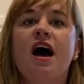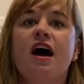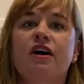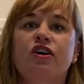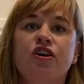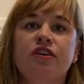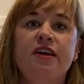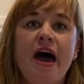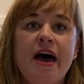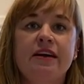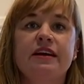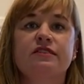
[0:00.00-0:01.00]
Uh, cook
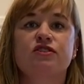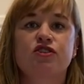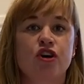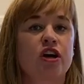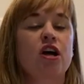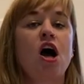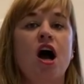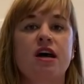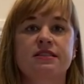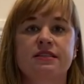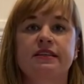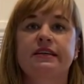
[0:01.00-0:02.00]
that and stir it
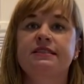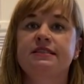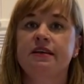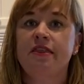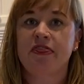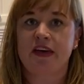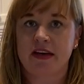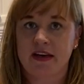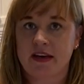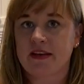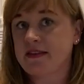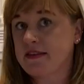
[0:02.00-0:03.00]
constantly until thick,
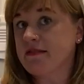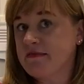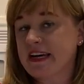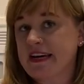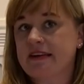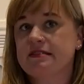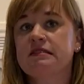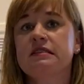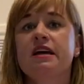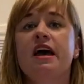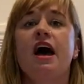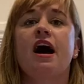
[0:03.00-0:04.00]
it
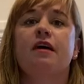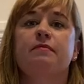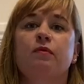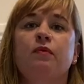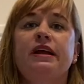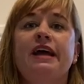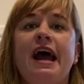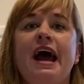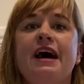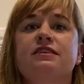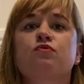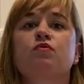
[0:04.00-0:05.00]
thickens. Um, and when it
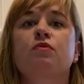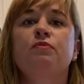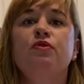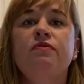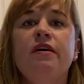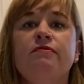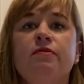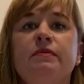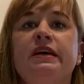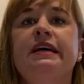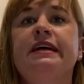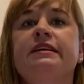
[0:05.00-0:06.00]
has, remove that from
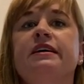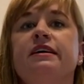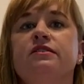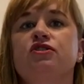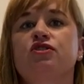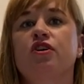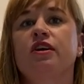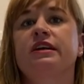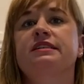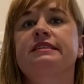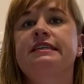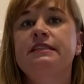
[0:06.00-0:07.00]
the heat and stir in
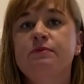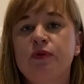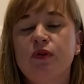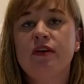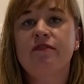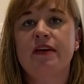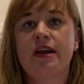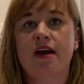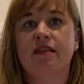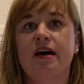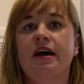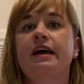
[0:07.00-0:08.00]
a teaspoon of
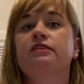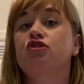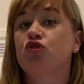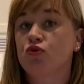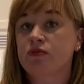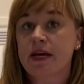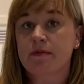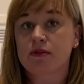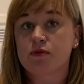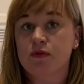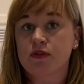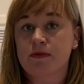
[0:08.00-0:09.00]
vanilla and two
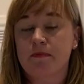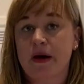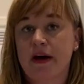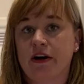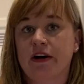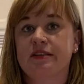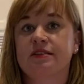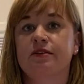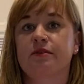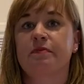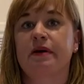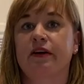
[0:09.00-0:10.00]
tablespoons of butter
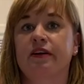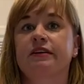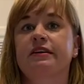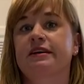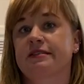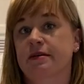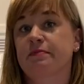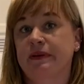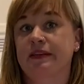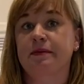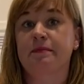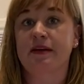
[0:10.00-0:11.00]
until the butter is
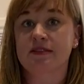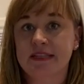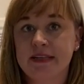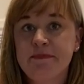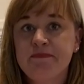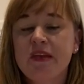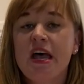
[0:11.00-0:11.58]
completely melted.